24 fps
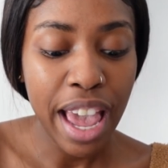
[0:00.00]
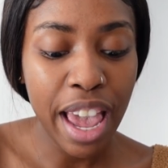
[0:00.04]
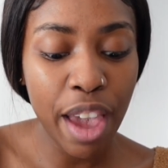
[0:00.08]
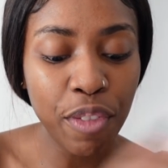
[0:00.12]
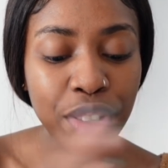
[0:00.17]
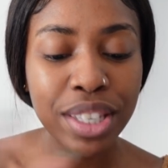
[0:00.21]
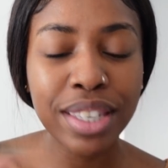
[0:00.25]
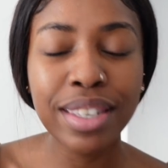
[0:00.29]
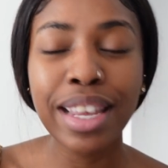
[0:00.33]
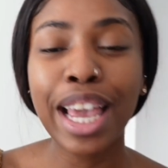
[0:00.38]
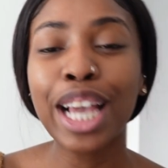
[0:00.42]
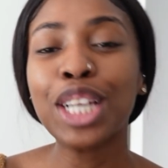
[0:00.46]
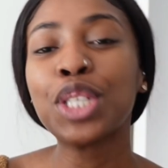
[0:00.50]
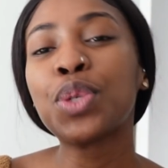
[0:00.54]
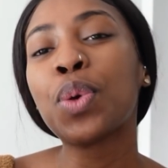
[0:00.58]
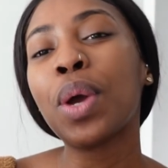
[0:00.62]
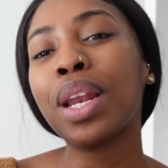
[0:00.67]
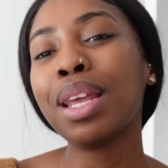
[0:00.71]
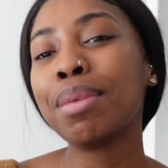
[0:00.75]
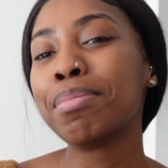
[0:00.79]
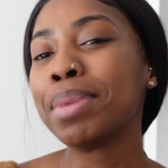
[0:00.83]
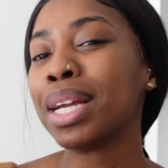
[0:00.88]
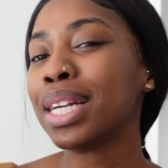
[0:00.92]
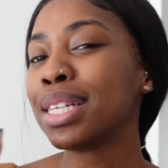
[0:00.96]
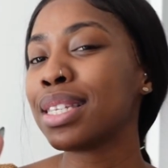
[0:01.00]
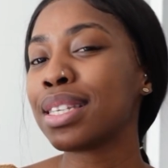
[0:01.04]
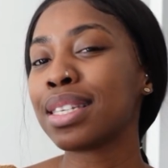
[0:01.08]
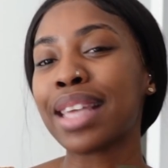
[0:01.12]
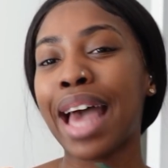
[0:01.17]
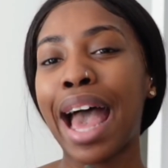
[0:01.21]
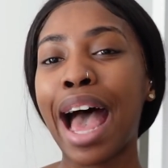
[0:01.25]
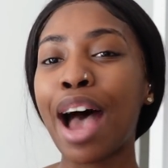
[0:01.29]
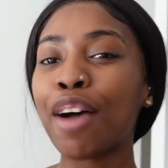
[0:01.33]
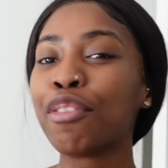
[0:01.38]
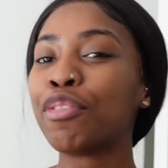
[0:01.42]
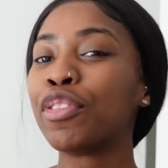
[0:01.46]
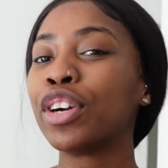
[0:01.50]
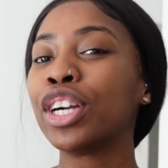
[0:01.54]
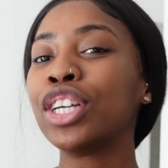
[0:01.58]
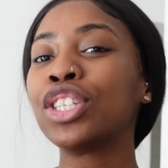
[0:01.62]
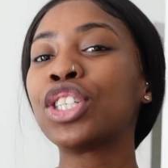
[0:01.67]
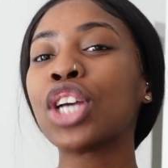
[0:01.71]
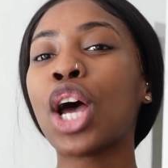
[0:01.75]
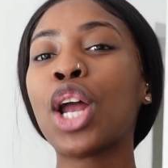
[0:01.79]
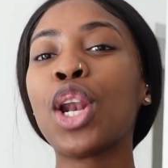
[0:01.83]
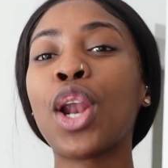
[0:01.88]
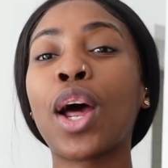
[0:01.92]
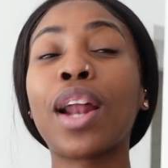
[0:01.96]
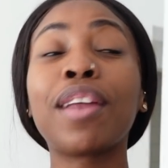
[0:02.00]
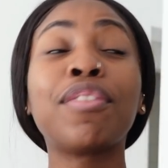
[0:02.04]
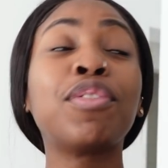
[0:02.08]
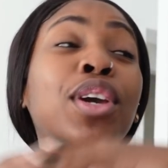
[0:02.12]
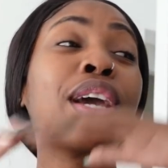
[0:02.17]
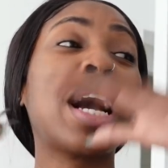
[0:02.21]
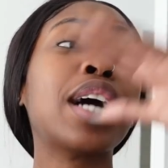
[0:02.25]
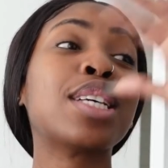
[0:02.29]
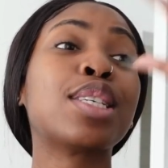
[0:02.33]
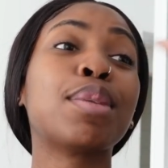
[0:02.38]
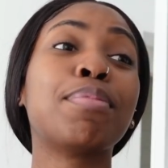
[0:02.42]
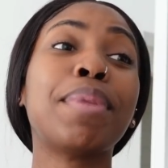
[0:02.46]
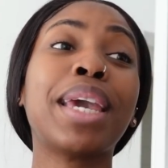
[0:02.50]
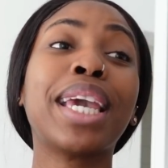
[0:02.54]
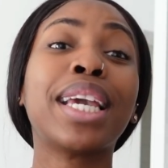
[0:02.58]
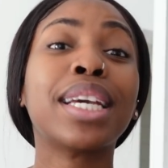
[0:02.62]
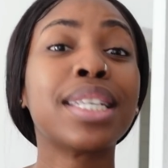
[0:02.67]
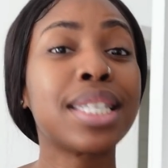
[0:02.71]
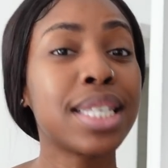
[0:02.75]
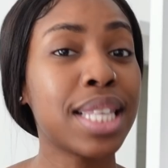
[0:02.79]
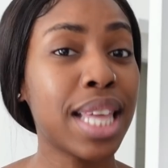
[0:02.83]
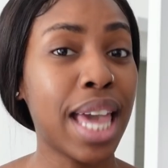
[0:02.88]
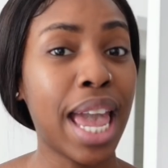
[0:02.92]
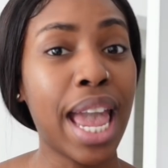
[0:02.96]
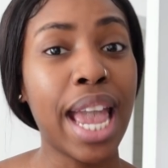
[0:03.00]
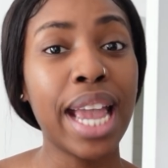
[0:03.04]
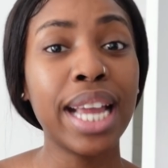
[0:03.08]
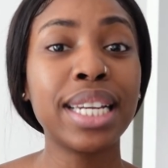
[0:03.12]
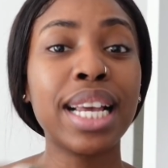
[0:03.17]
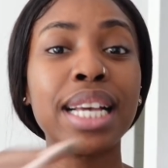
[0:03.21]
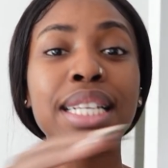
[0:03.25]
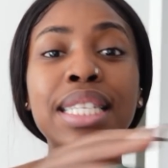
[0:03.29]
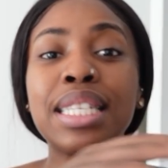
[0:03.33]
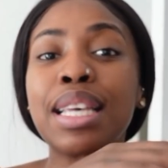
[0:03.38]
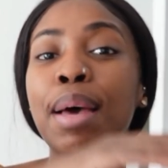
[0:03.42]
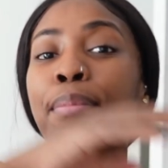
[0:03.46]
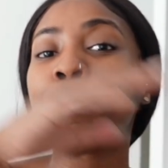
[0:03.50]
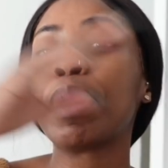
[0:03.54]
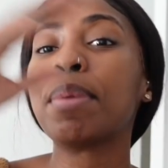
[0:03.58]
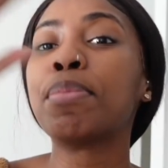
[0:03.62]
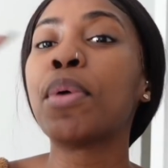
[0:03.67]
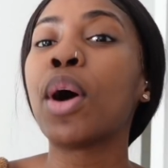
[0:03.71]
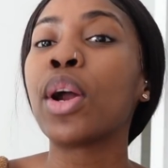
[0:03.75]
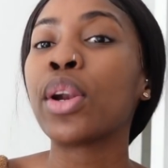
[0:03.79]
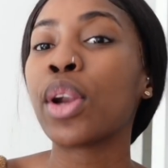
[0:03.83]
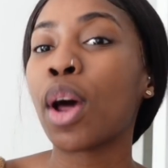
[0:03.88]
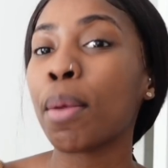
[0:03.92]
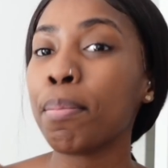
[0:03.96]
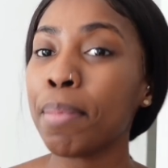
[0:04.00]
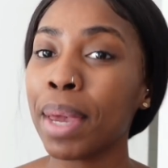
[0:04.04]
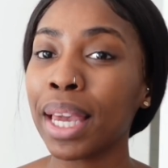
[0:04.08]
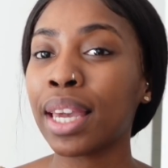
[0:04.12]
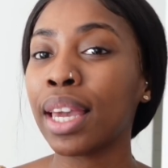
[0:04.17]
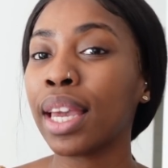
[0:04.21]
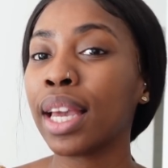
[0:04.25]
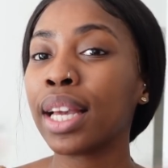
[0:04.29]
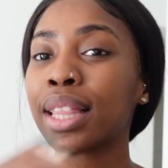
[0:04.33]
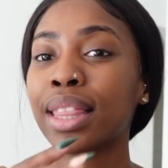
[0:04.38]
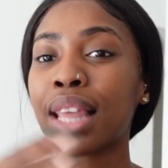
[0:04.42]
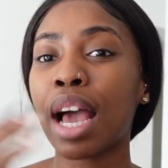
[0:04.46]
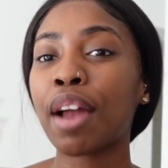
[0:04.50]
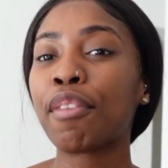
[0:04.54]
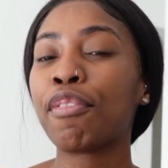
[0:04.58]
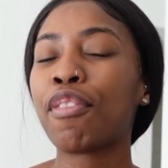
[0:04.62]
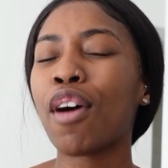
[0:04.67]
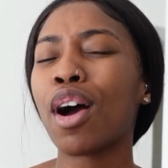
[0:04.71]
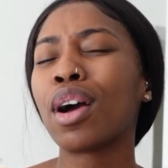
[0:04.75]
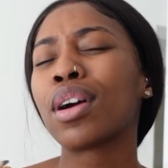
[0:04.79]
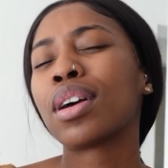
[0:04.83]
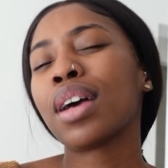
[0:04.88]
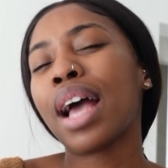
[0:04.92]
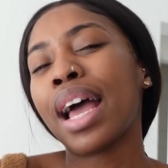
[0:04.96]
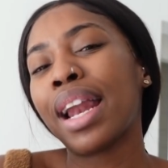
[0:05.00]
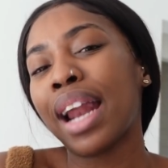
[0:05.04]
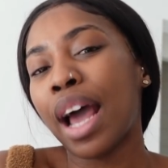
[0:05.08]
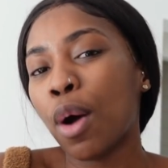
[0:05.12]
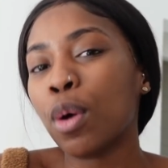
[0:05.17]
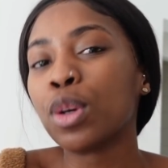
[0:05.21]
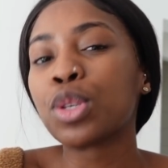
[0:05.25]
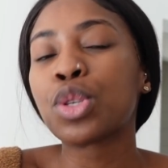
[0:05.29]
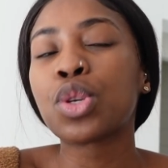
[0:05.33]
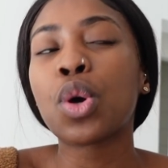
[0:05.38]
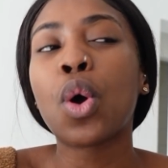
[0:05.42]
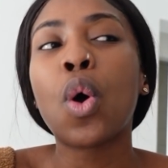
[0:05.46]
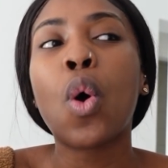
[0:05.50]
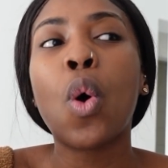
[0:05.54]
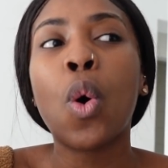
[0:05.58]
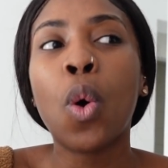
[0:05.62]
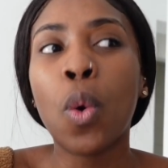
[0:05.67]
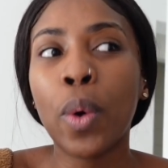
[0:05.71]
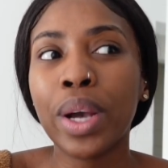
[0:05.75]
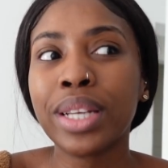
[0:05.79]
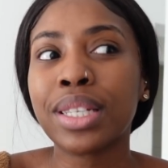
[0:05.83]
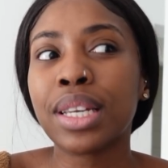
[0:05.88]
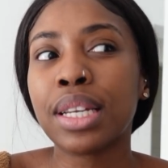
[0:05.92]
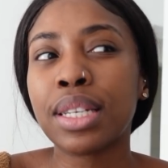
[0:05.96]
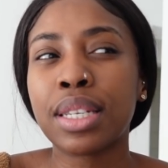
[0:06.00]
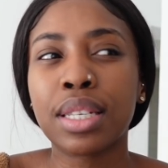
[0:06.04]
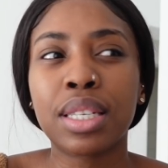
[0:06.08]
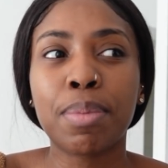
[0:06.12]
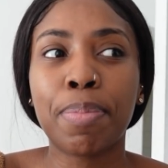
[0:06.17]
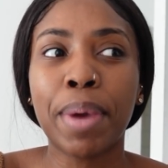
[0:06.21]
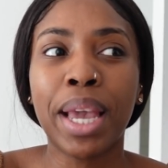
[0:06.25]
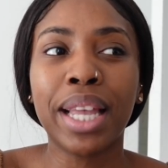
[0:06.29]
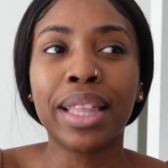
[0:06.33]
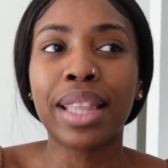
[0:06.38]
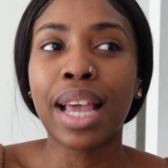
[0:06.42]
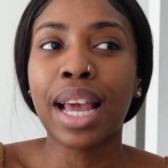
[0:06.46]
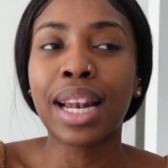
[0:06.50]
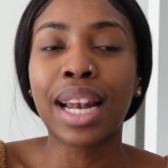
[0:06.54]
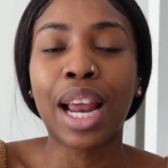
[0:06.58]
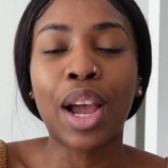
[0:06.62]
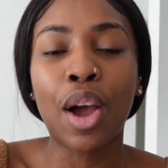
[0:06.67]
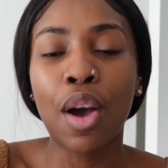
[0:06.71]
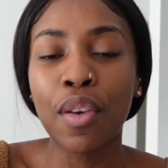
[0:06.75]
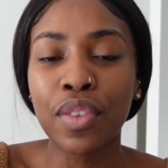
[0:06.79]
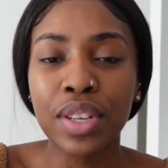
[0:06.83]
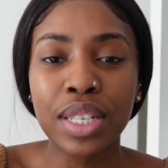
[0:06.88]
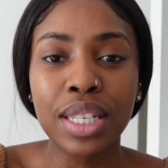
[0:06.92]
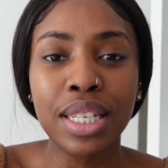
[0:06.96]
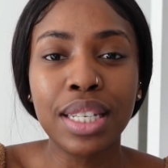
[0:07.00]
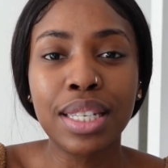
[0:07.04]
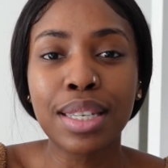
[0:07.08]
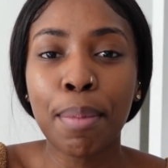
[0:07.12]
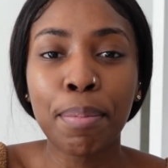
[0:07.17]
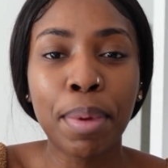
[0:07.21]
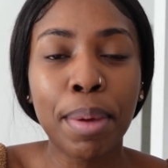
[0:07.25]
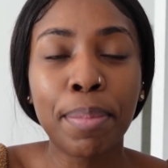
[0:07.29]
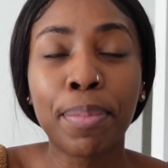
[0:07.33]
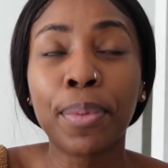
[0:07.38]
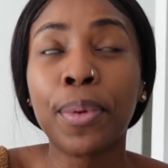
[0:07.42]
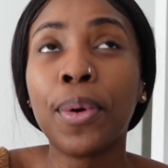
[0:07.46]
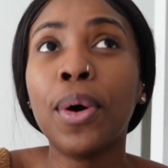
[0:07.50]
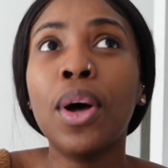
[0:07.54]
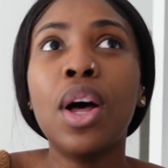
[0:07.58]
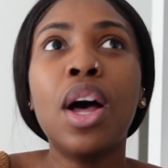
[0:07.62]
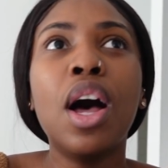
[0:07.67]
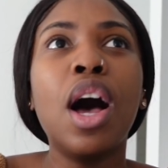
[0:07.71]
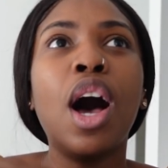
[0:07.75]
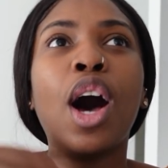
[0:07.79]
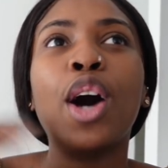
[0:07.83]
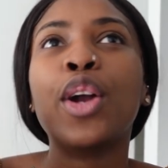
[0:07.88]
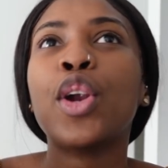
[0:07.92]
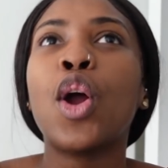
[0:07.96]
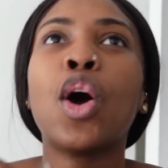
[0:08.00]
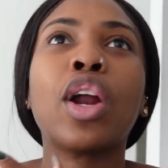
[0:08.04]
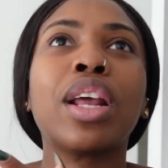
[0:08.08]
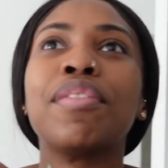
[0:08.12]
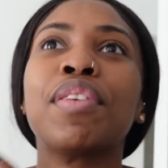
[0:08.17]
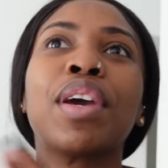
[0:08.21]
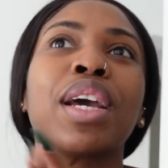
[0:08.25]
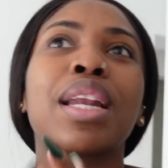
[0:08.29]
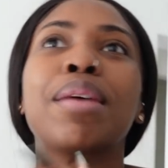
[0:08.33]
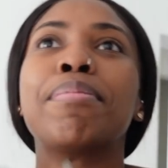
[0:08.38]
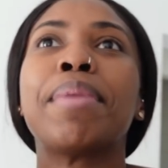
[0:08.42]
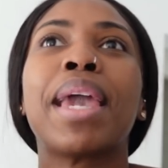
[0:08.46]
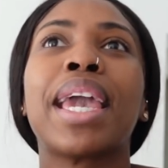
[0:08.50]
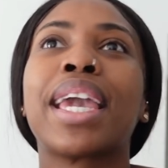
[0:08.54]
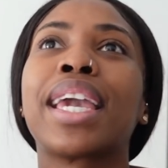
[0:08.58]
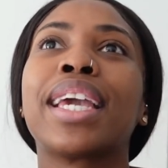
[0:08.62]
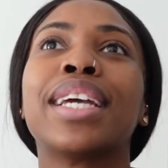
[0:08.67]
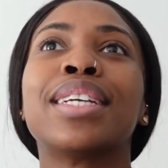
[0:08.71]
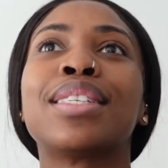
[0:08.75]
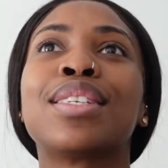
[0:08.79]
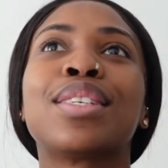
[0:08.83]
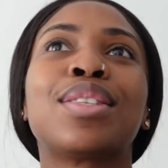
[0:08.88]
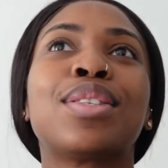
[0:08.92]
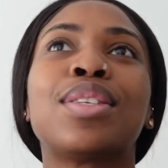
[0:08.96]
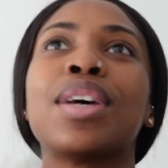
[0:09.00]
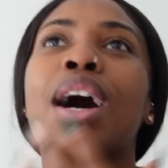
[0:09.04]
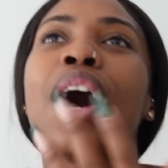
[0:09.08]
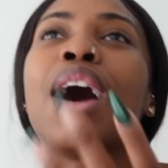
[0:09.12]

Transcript: If it's saying 20 minutes is the average, a lot of you guys are making it to the end and some people are not making it that far. And I also always anticipate that, like, obviously some people are not even gonna make it to